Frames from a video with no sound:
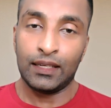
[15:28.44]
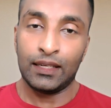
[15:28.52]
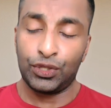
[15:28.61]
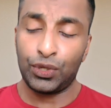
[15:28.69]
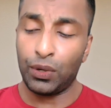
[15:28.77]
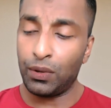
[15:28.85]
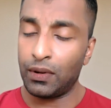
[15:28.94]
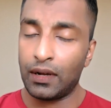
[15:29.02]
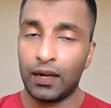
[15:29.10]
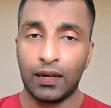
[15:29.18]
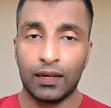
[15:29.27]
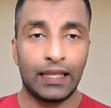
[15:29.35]

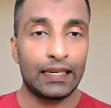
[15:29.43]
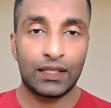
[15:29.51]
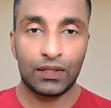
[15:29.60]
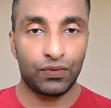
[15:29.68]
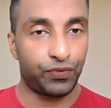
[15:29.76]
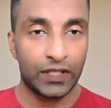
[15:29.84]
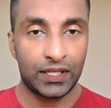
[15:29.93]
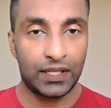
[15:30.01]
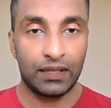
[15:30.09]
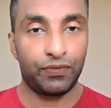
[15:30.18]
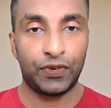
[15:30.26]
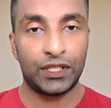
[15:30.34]
So that's
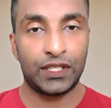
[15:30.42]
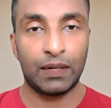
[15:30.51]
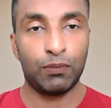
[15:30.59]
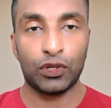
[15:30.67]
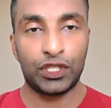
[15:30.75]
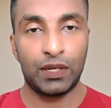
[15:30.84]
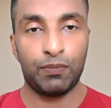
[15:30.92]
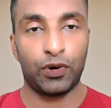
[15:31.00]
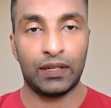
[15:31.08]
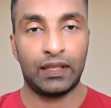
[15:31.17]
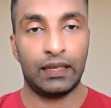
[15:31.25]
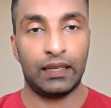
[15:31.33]
first and most
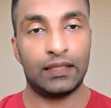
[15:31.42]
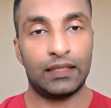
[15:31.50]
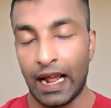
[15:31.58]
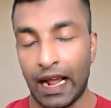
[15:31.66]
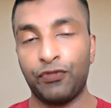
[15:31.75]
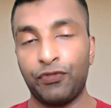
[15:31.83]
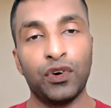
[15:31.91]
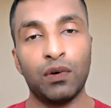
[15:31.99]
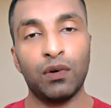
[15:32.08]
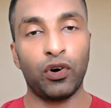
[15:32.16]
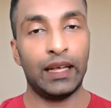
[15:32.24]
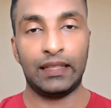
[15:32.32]
important thing. Stand firm
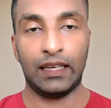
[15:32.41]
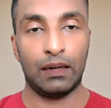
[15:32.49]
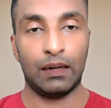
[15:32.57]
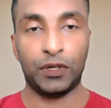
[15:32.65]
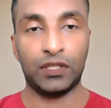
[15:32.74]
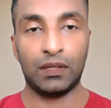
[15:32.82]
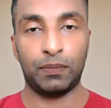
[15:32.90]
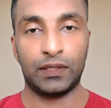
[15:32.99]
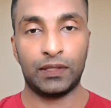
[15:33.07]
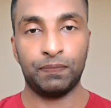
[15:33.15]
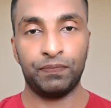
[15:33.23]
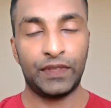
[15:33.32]
on ethical
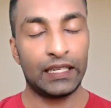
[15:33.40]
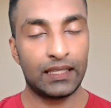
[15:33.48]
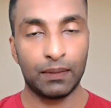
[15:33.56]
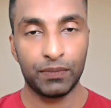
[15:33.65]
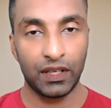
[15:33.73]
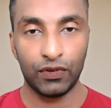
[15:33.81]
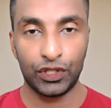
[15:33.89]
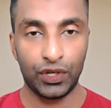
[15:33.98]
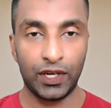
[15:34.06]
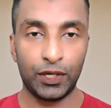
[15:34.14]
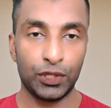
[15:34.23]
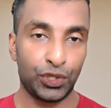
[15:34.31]
principles. That's something which you
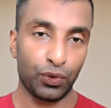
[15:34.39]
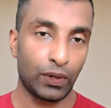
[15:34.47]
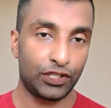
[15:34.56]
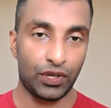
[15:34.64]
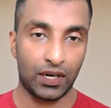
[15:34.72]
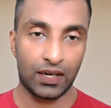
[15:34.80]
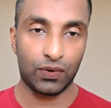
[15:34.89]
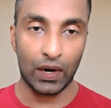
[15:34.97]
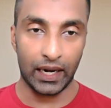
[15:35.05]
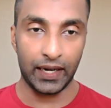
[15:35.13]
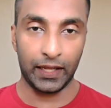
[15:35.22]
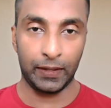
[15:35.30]
need to show as your
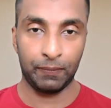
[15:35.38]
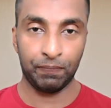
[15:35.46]
quality.